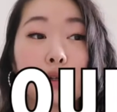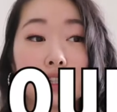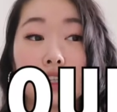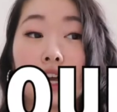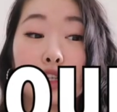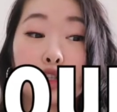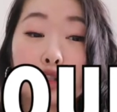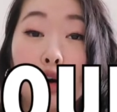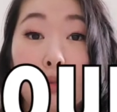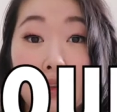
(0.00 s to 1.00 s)
Quizlet has
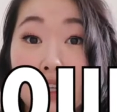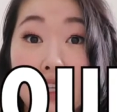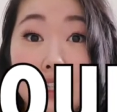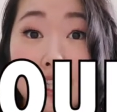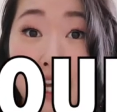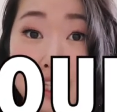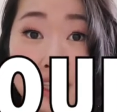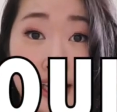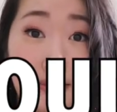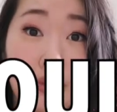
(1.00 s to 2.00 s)
so many
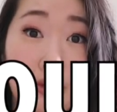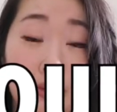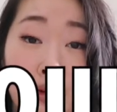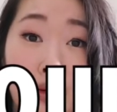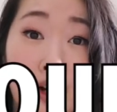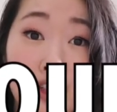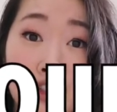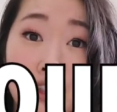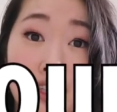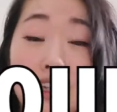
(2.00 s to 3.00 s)
test sample
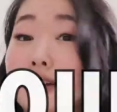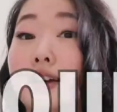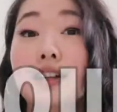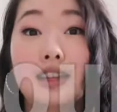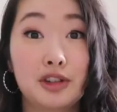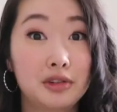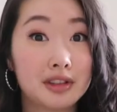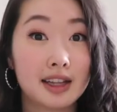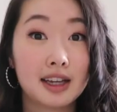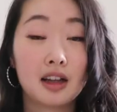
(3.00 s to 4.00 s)
questions like than you
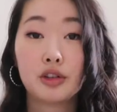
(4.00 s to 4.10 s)
think.